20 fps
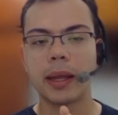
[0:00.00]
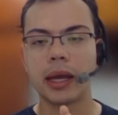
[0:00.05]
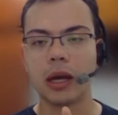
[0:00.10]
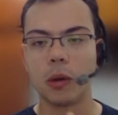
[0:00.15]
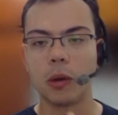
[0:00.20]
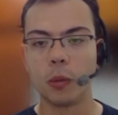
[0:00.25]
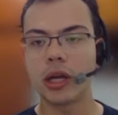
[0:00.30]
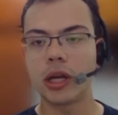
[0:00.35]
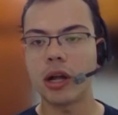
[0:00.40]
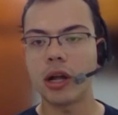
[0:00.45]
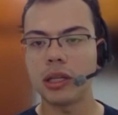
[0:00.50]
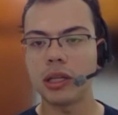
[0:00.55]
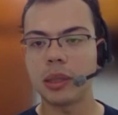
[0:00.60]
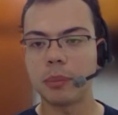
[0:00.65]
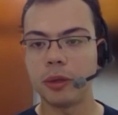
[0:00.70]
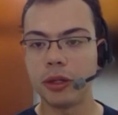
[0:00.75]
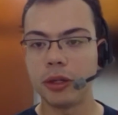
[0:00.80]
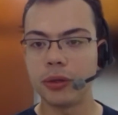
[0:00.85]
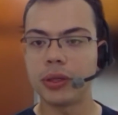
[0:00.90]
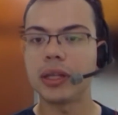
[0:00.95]
We call them
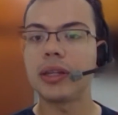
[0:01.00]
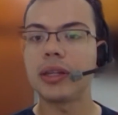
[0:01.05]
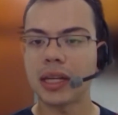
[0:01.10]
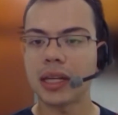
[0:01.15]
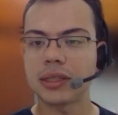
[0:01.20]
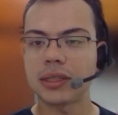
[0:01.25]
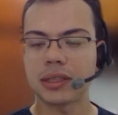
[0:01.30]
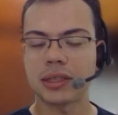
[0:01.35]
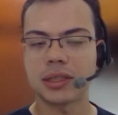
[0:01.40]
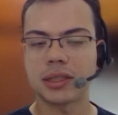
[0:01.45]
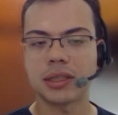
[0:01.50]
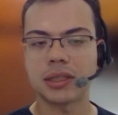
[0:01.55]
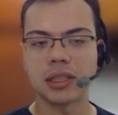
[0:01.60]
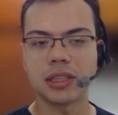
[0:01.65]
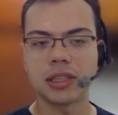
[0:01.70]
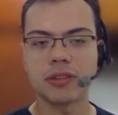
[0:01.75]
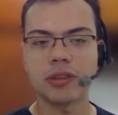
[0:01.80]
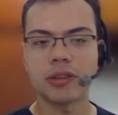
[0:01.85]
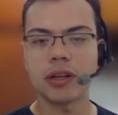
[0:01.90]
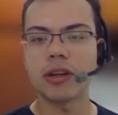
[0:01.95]
unit tests. It's
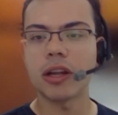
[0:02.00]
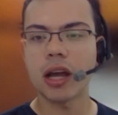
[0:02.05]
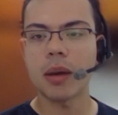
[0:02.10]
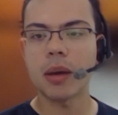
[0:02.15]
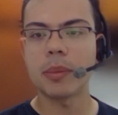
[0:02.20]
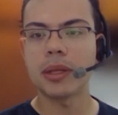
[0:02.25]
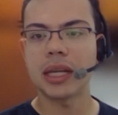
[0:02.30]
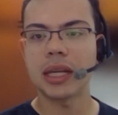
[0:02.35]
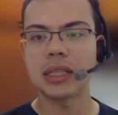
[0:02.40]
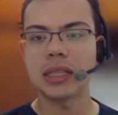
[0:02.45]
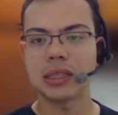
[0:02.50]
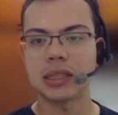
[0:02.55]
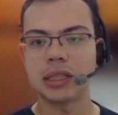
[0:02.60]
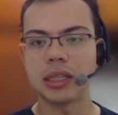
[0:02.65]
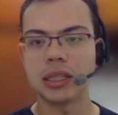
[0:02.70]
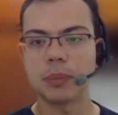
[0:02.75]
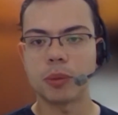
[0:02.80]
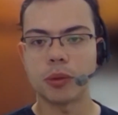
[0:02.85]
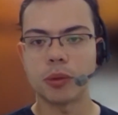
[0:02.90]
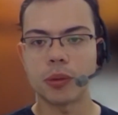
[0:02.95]
a very common test in
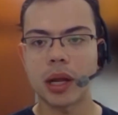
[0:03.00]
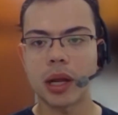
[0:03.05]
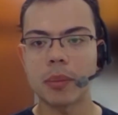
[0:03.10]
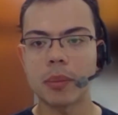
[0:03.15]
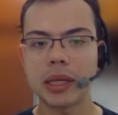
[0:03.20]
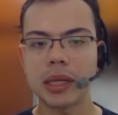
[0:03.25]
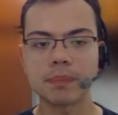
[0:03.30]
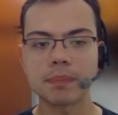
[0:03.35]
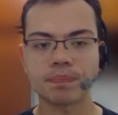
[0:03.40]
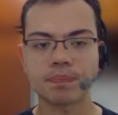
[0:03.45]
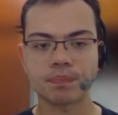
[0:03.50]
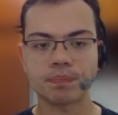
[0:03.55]
the programming